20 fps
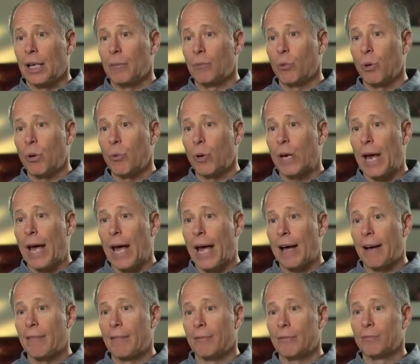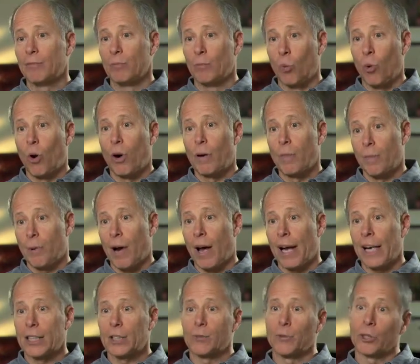We would have more
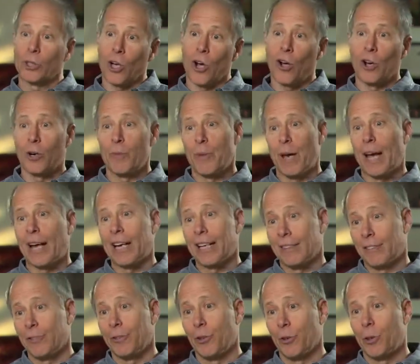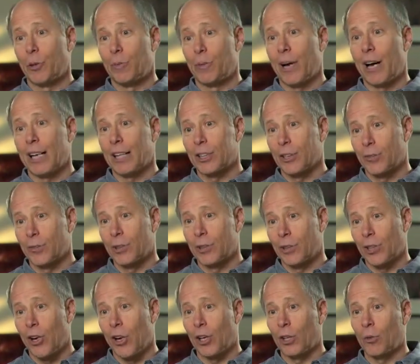products for taller men and fewer products for
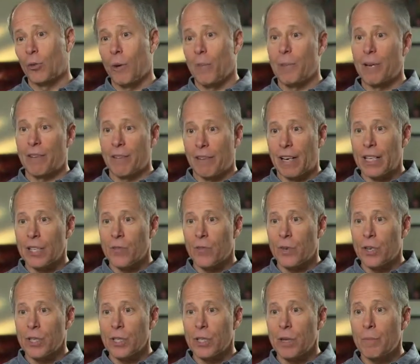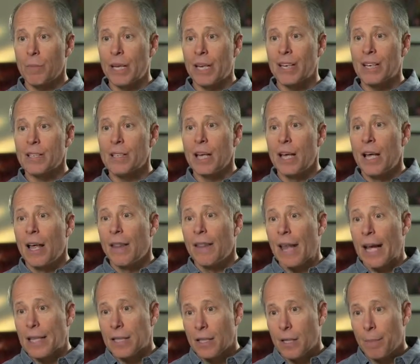taller women and vice versa because
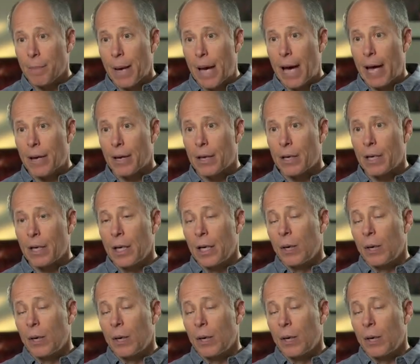that's the pattern.